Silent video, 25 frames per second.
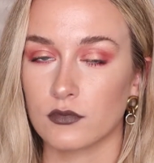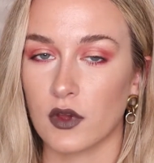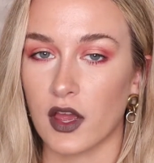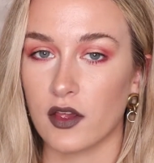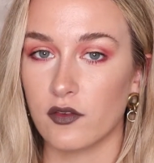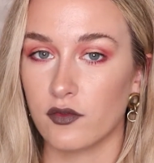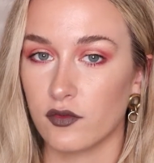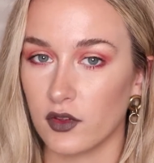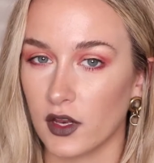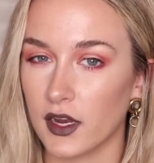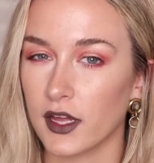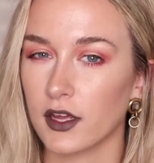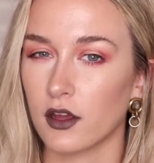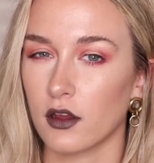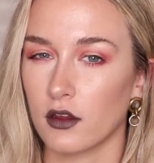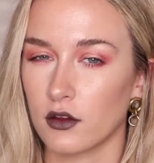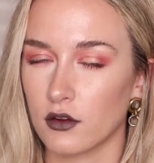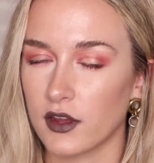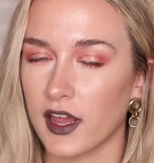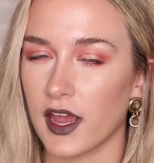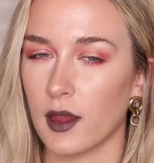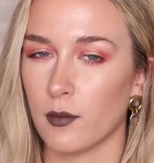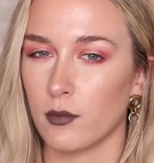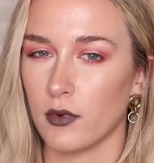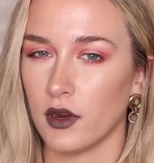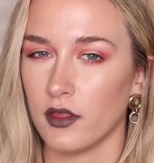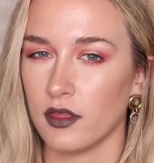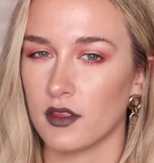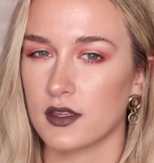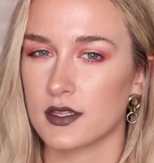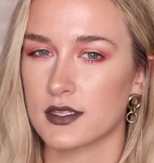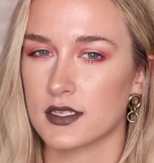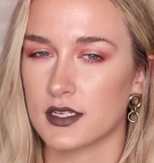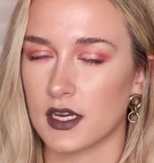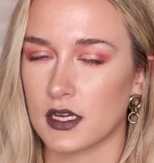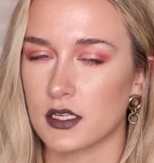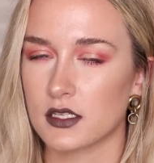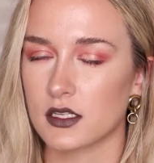I feel like on camera this
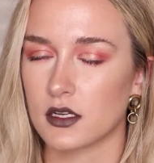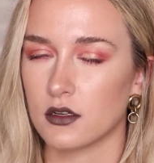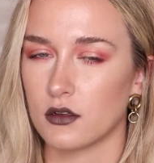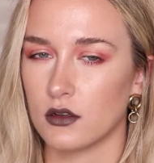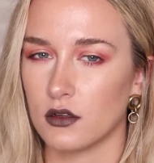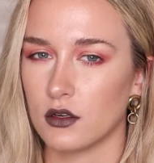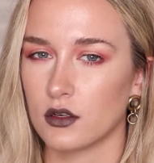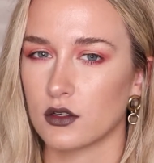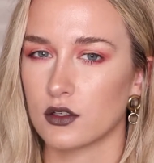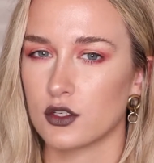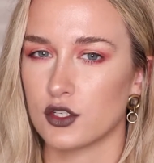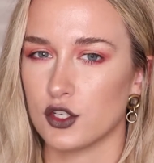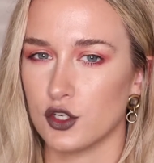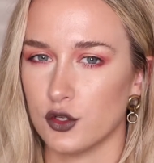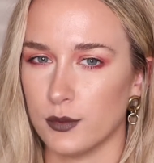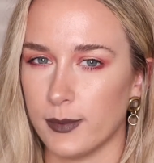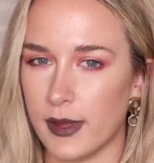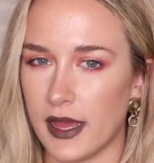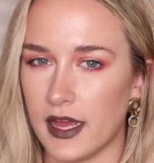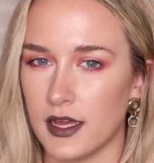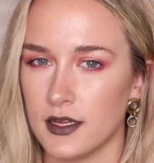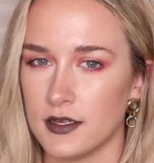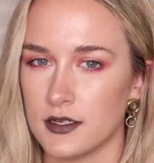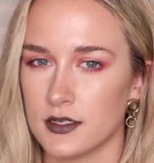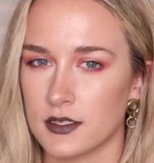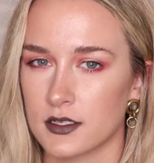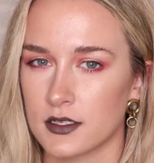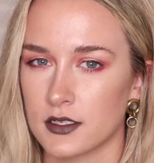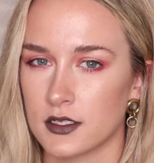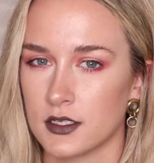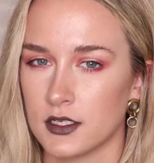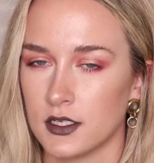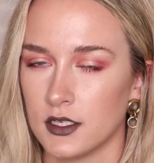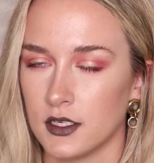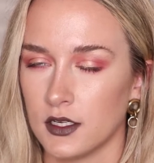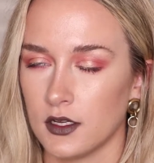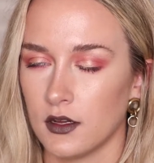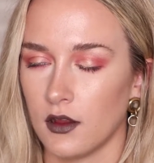doesn't look too bad,
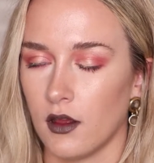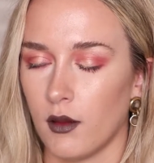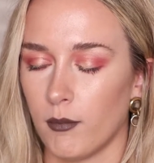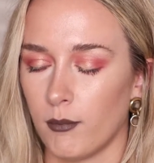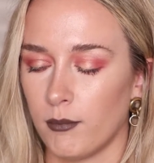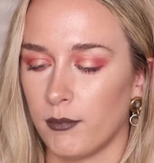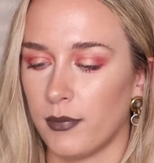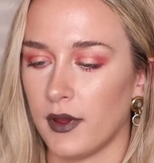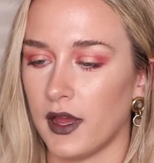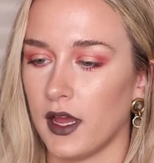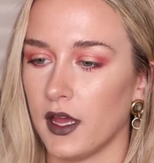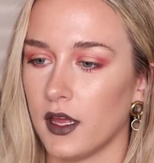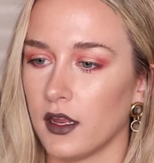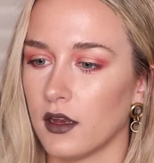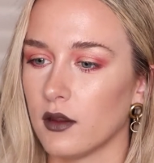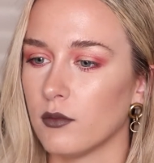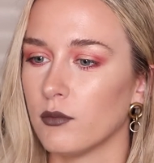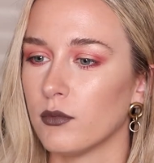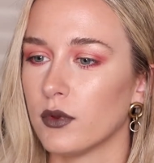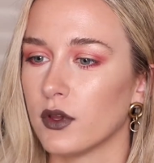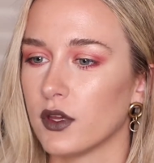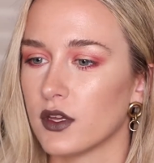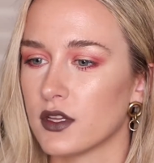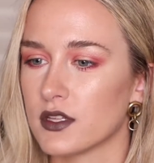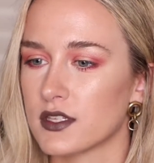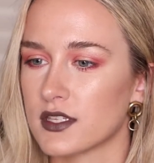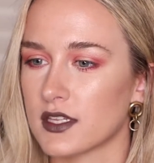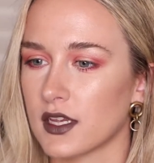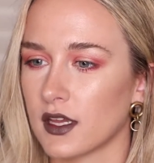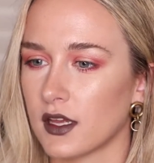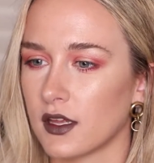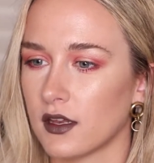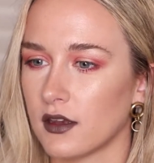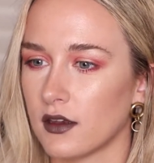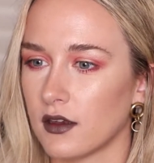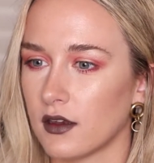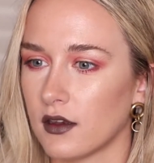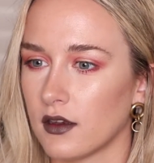but in
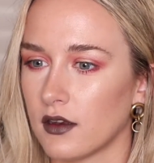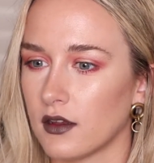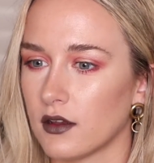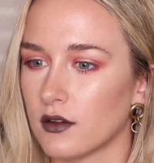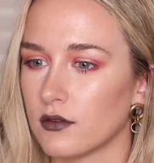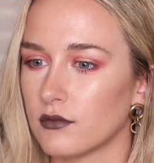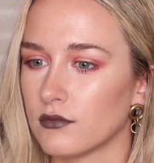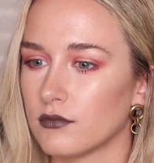person,